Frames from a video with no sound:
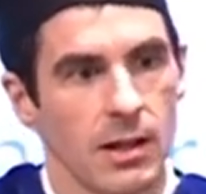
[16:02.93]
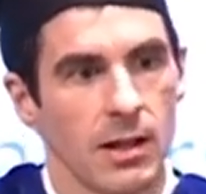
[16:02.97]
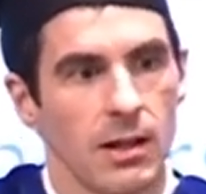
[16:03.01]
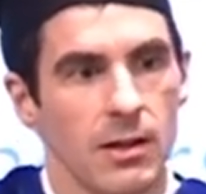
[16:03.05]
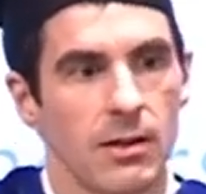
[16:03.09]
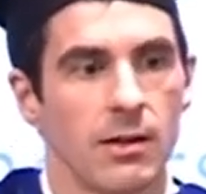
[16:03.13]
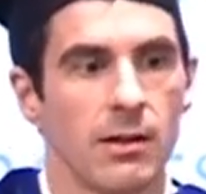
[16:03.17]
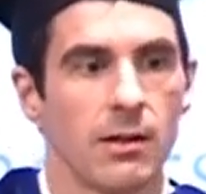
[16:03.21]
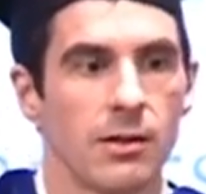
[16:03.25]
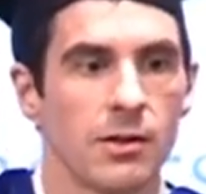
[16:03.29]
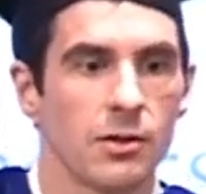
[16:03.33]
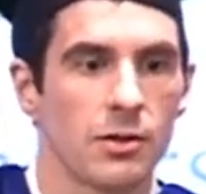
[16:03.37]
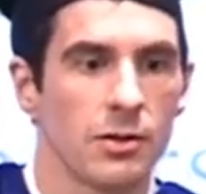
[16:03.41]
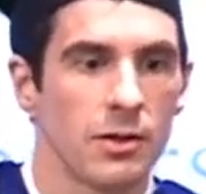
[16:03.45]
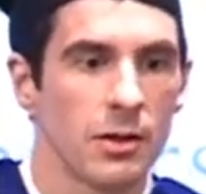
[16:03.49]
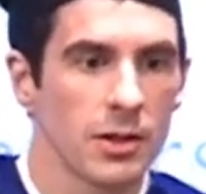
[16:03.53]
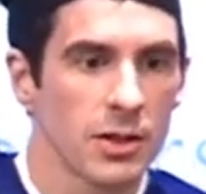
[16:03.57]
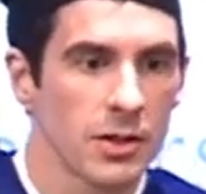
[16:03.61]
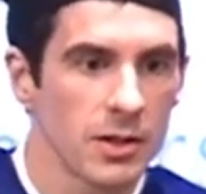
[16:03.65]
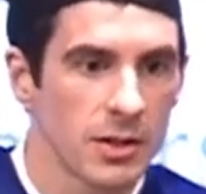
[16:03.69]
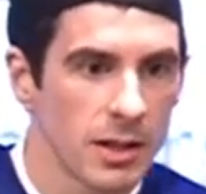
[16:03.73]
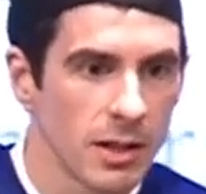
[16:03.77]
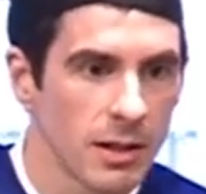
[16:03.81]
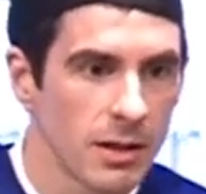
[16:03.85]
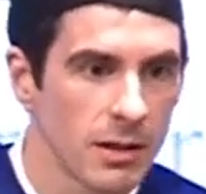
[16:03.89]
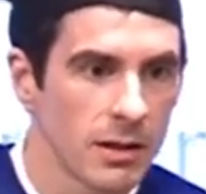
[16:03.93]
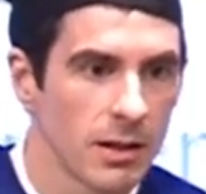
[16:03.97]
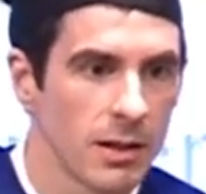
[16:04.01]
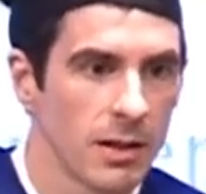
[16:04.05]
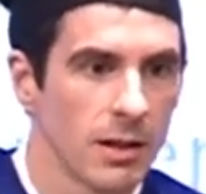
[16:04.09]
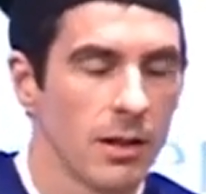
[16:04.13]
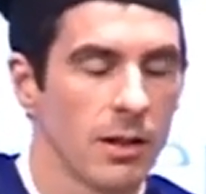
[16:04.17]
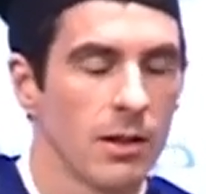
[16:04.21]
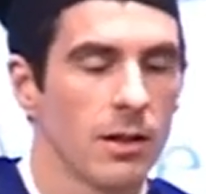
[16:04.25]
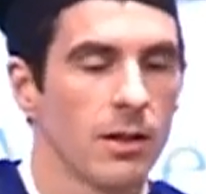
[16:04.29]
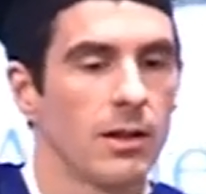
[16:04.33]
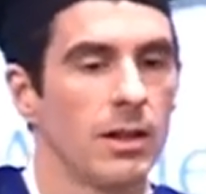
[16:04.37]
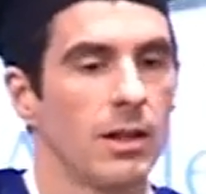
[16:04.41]
They're trusting
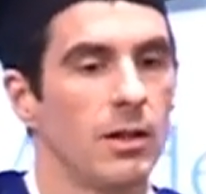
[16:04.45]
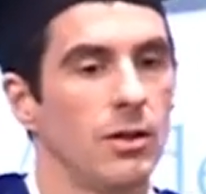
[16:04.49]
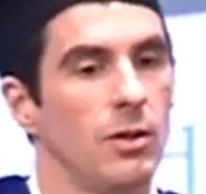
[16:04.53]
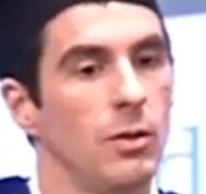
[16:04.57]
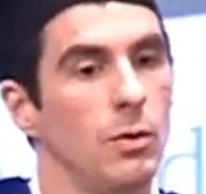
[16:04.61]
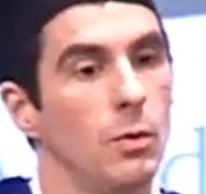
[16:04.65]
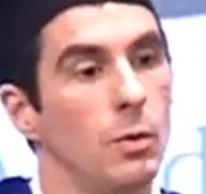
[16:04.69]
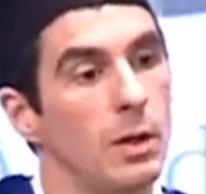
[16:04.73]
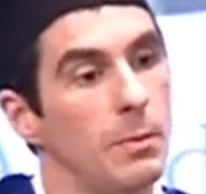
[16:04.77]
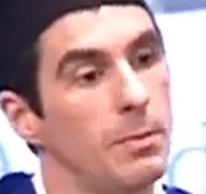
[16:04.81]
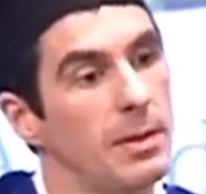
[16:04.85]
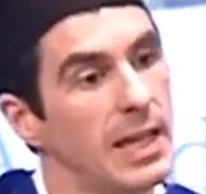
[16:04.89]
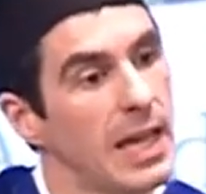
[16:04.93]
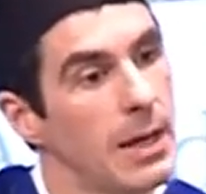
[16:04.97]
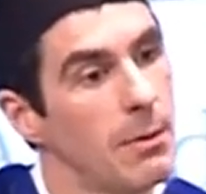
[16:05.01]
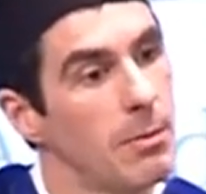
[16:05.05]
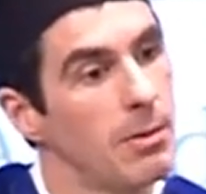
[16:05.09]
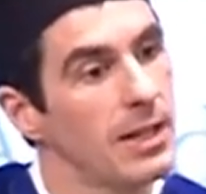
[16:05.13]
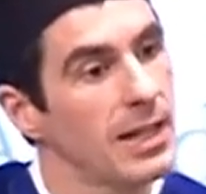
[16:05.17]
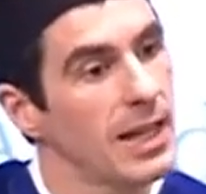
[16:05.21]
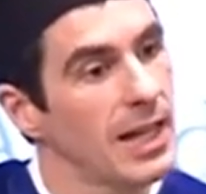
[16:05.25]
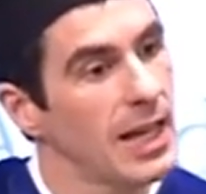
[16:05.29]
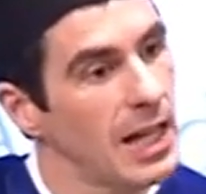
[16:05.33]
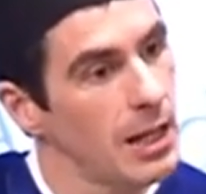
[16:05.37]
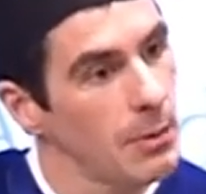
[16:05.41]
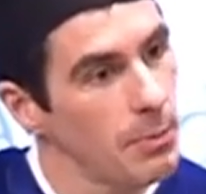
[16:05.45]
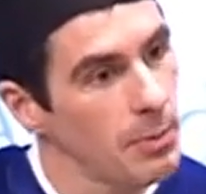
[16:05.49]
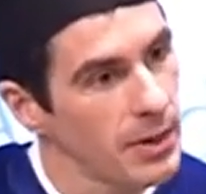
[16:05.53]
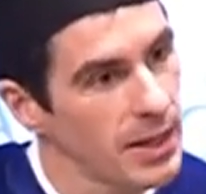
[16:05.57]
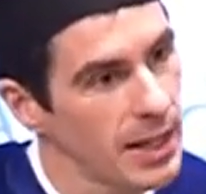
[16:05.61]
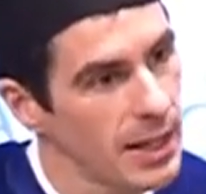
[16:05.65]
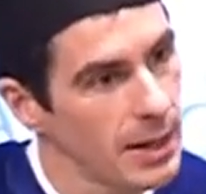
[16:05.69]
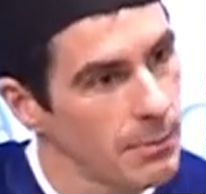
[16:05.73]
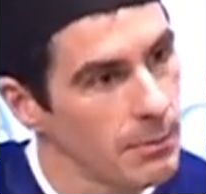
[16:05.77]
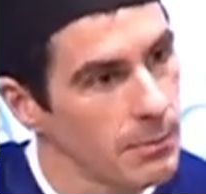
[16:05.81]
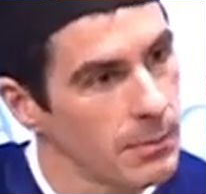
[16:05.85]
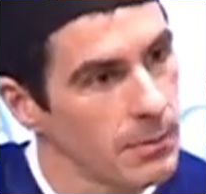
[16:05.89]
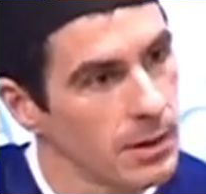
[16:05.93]
that you will be able to help
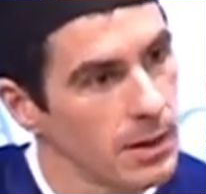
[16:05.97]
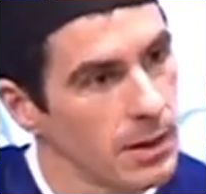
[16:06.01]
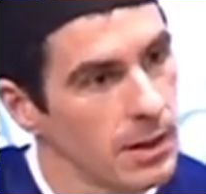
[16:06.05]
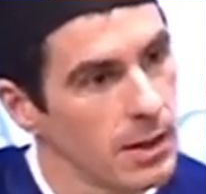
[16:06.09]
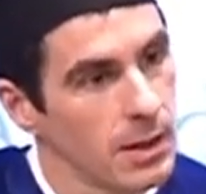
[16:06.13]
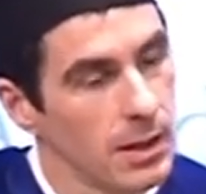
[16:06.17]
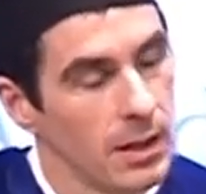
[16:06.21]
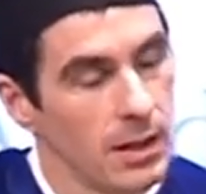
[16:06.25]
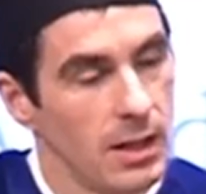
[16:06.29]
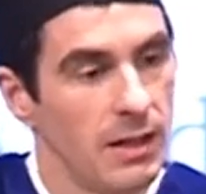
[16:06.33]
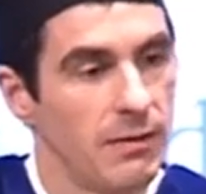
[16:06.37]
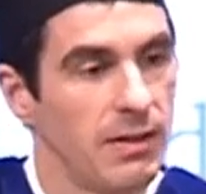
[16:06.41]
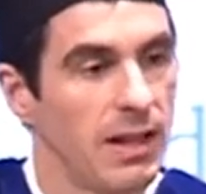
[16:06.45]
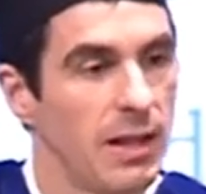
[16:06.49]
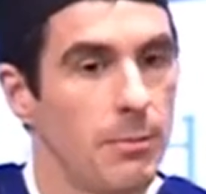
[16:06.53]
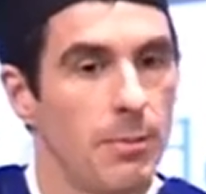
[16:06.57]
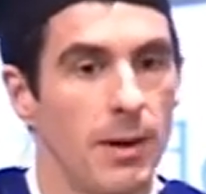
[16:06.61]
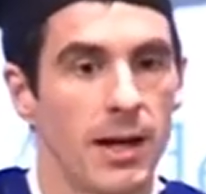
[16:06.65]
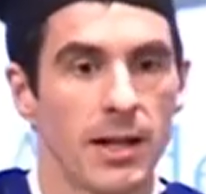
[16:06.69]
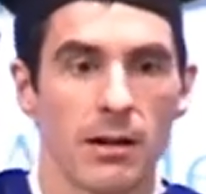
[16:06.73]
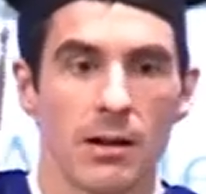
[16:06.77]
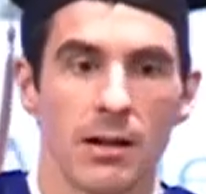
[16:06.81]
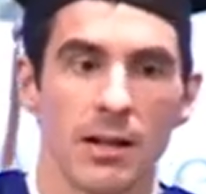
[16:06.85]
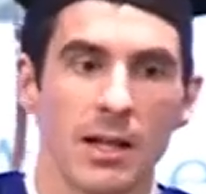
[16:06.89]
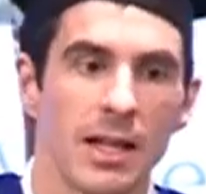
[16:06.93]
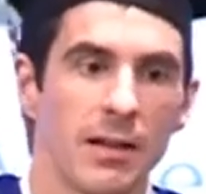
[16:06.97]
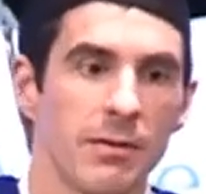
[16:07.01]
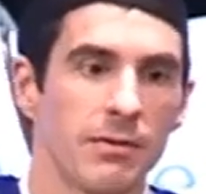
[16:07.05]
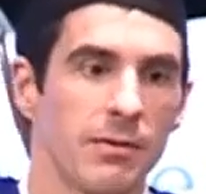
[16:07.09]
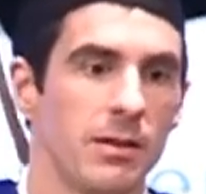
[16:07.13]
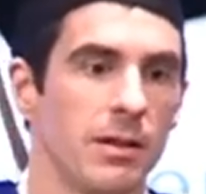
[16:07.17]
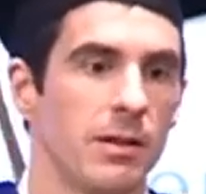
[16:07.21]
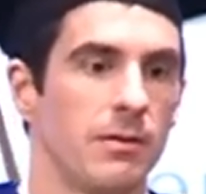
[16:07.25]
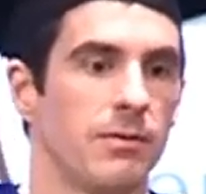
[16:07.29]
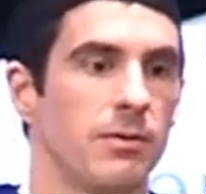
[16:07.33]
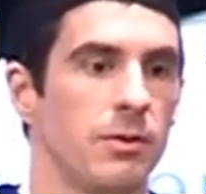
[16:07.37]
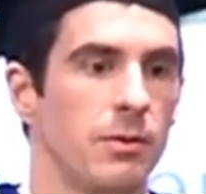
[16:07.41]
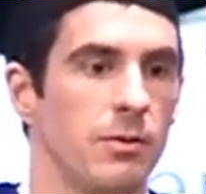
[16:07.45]
them live a better life in
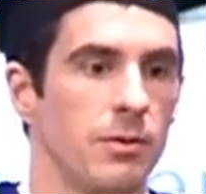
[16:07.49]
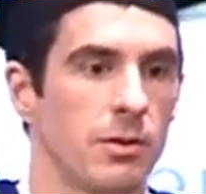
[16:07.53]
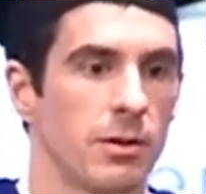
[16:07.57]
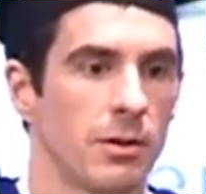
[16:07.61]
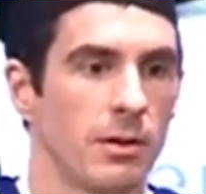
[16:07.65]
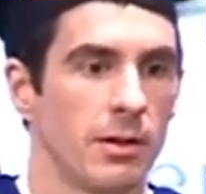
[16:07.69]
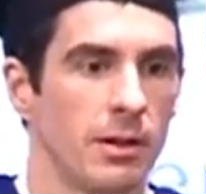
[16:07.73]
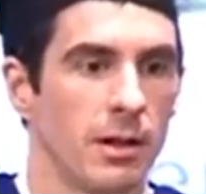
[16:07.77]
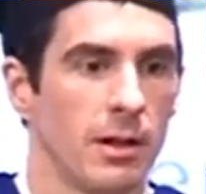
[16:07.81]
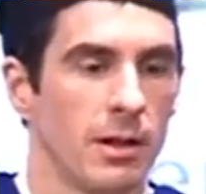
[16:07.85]
the future.